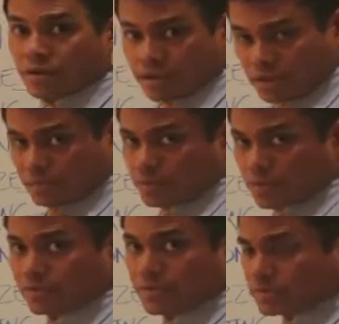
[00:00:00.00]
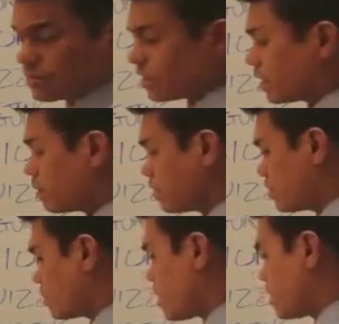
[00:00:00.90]
in the previous video
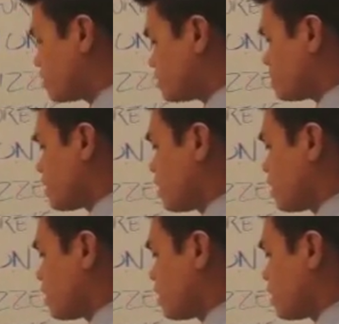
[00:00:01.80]
with you guys.